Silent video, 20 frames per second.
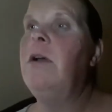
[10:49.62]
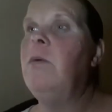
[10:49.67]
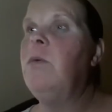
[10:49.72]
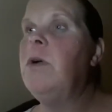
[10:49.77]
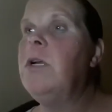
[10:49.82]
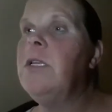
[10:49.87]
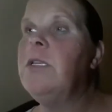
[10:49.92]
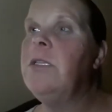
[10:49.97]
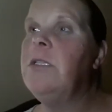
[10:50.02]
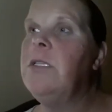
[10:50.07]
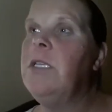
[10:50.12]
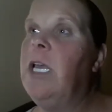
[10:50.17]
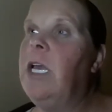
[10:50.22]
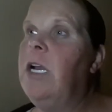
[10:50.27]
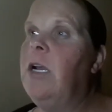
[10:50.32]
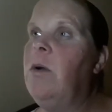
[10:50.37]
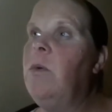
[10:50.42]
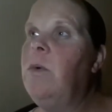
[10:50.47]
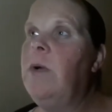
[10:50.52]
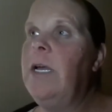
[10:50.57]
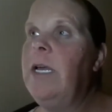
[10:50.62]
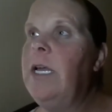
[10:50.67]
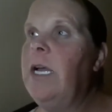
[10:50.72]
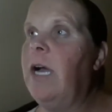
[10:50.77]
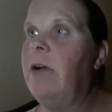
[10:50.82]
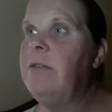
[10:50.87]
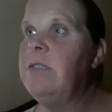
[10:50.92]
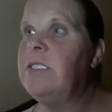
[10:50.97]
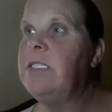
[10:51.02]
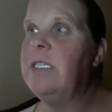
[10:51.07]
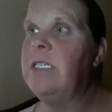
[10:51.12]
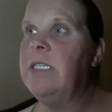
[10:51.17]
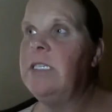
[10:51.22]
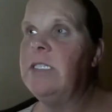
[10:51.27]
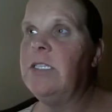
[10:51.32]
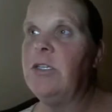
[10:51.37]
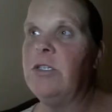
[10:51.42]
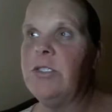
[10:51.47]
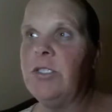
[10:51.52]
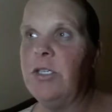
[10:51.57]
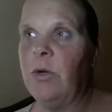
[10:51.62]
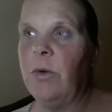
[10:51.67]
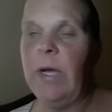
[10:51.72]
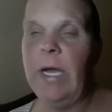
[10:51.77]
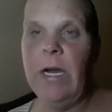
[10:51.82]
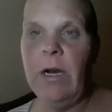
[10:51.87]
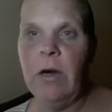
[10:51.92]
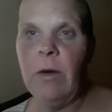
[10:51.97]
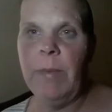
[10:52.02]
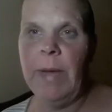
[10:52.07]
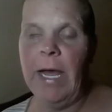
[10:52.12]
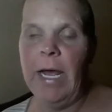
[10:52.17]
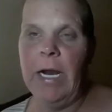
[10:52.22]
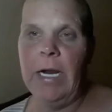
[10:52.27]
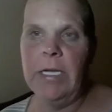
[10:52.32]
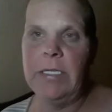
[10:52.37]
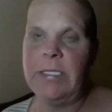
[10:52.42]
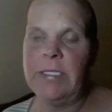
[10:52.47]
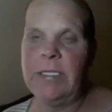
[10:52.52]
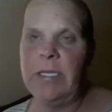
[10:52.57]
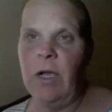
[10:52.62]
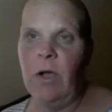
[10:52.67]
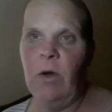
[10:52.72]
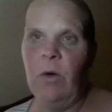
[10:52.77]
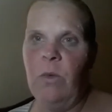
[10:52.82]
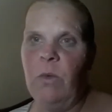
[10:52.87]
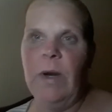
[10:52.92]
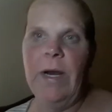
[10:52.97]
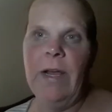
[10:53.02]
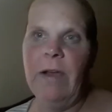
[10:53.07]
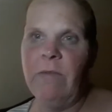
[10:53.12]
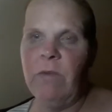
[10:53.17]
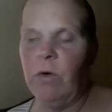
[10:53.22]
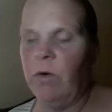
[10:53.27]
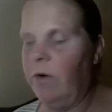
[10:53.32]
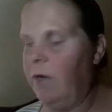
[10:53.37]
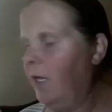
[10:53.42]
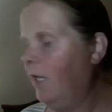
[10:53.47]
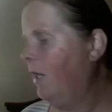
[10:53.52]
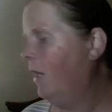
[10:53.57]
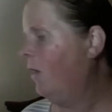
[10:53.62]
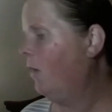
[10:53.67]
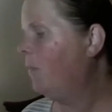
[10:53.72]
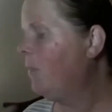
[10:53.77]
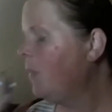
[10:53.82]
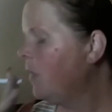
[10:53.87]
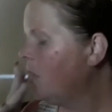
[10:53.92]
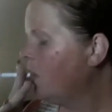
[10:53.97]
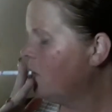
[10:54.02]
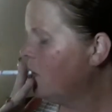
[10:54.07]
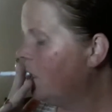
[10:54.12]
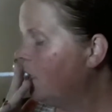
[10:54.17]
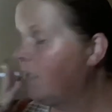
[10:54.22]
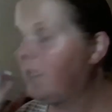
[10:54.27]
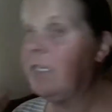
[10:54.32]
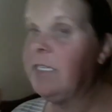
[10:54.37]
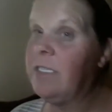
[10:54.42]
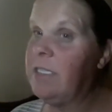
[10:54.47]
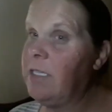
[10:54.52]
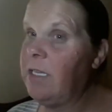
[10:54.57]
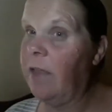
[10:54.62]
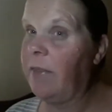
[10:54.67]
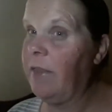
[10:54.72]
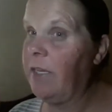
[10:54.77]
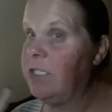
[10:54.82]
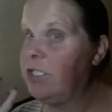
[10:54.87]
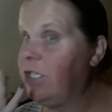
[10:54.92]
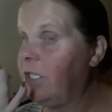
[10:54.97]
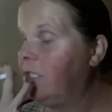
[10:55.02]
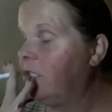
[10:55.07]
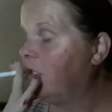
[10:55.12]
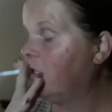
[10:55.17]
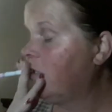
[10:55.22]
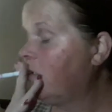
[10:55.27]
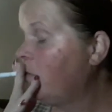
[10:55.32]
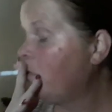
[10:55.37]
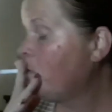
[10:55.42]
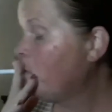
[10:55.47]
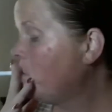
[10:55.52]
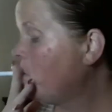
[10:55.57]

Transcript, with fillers: Well, you know what? Obviously, there's no care about it, so whatever, you know. This, nothing changes.